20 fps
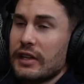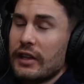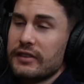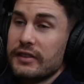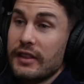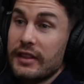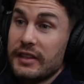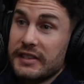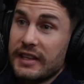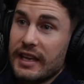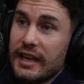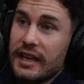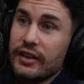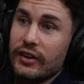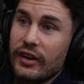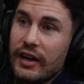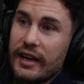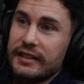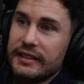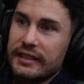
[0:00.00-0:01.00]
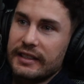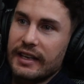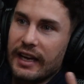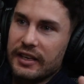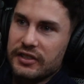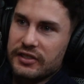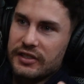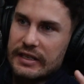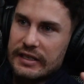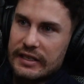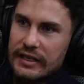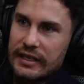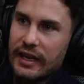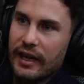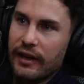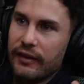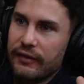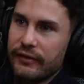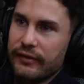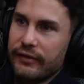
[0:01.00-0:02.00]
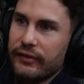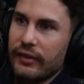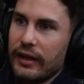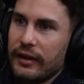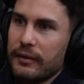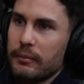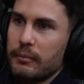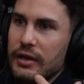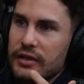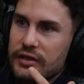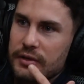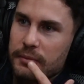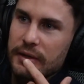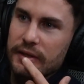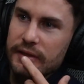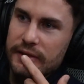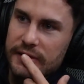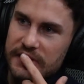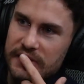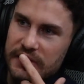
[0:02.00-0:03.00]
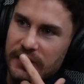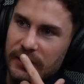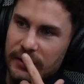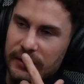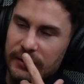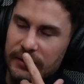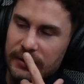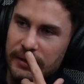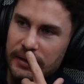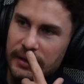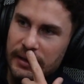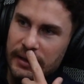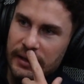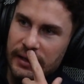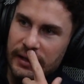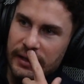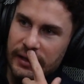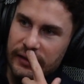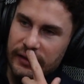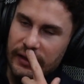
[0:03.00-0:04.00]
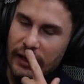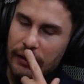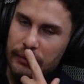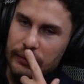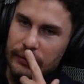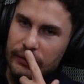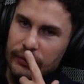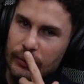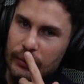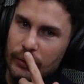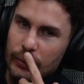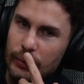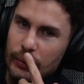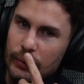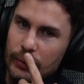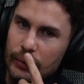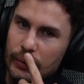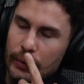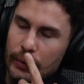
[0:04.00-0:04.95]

the scan I did did have like measurements. So that was cool.